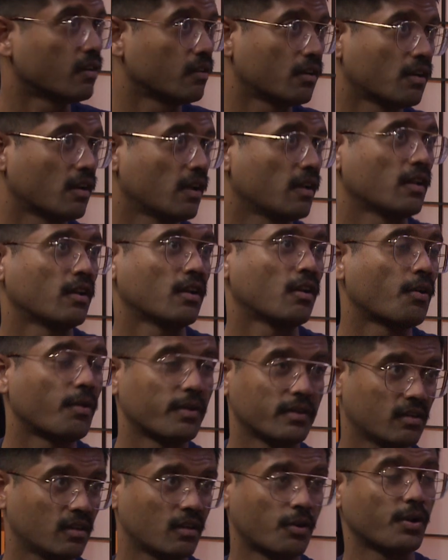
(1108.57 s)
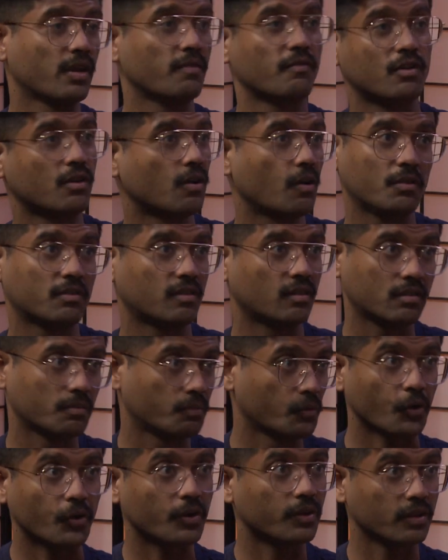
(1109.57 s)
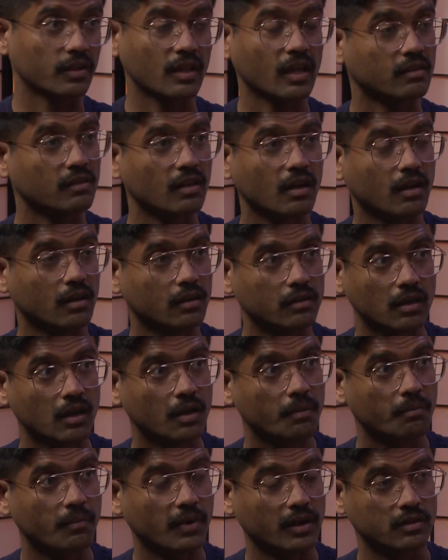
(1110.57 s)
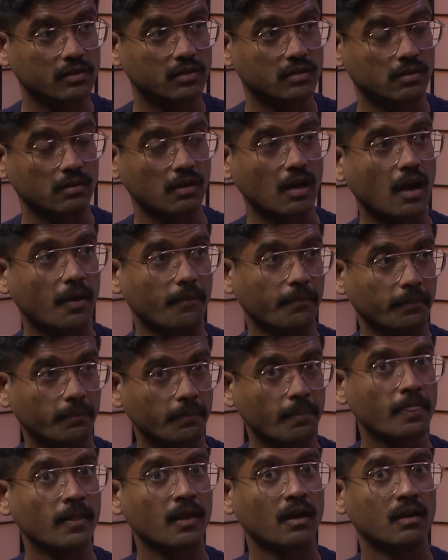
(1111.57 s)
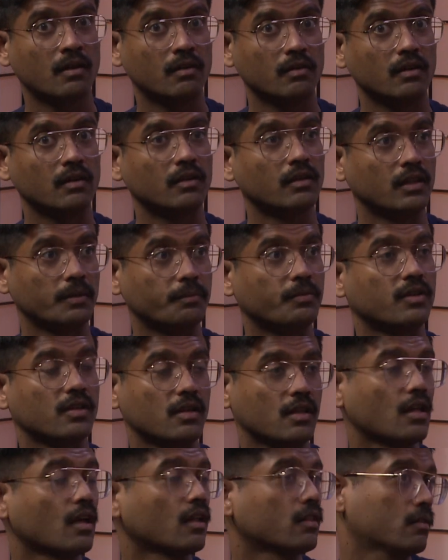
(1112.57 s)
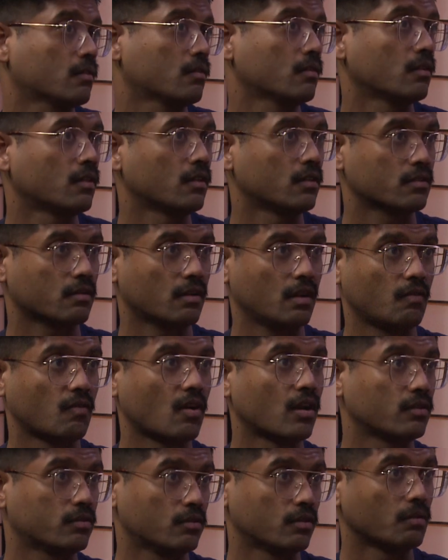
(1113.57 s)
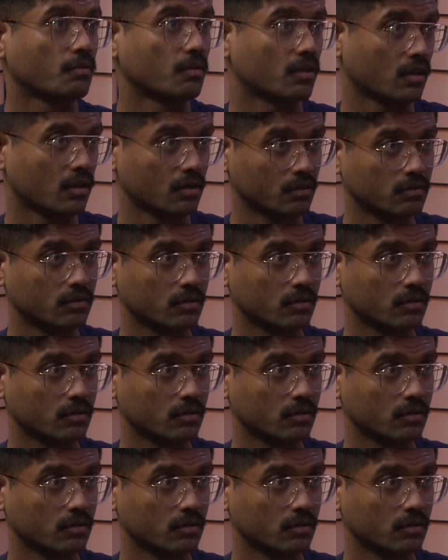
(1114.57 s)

No one even knows it's a book. That's how much liberty that the screenwriters took with it.